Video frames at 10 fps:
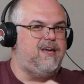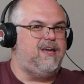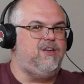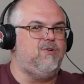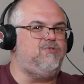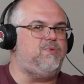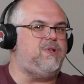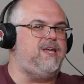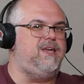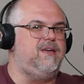
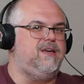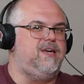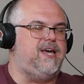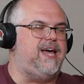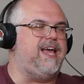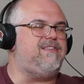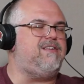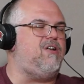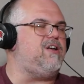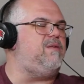usually, I guess it
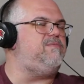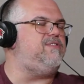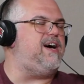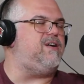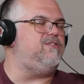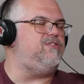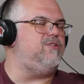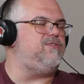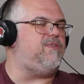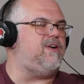all comes down to,
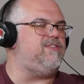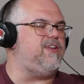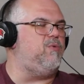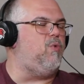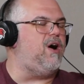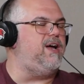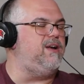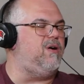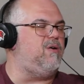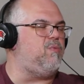as far as like what
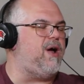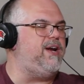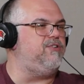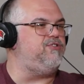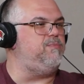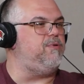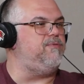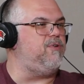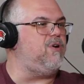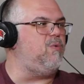a writer should
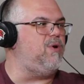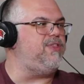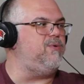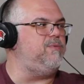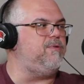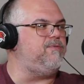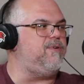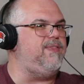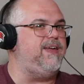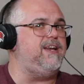prefer or what they would prefer,
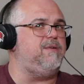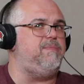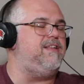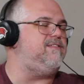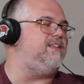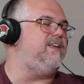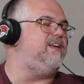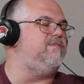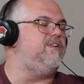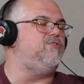I think it depends on the
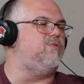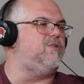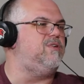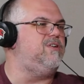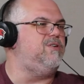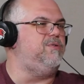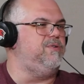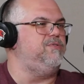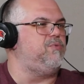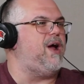individual
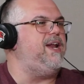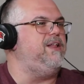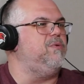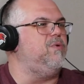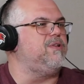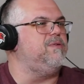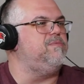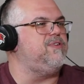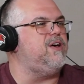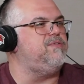who's writing the work
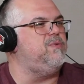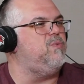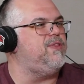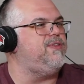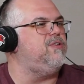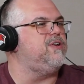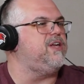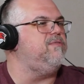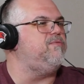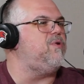themselves and what they're
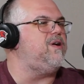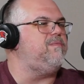looking for.